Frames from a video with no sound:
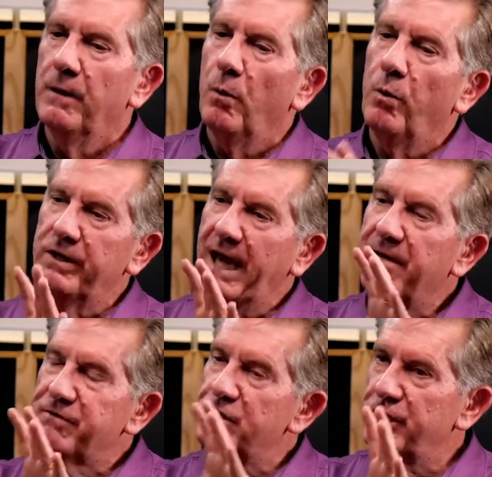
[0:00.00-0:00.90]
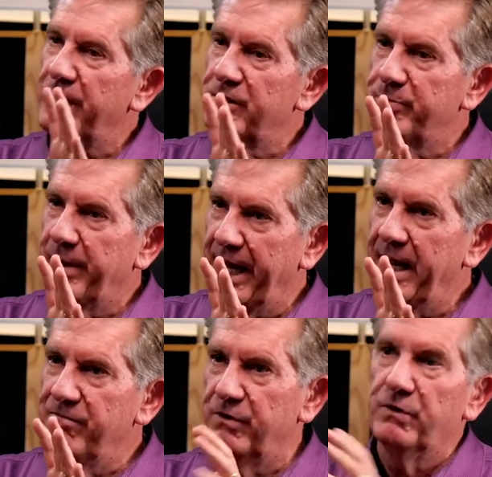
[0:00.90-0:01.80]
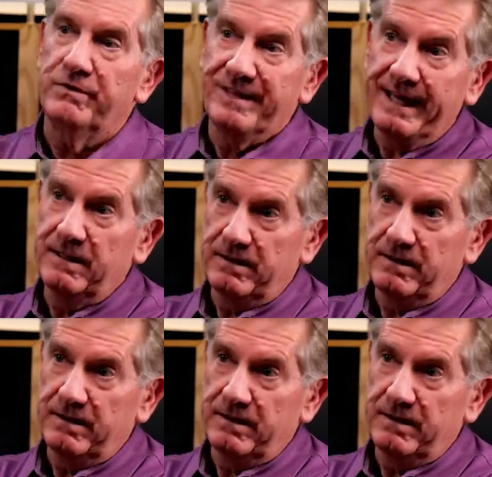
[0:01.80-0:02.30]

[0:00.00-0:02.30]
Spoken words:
Well, you have to change behavior to get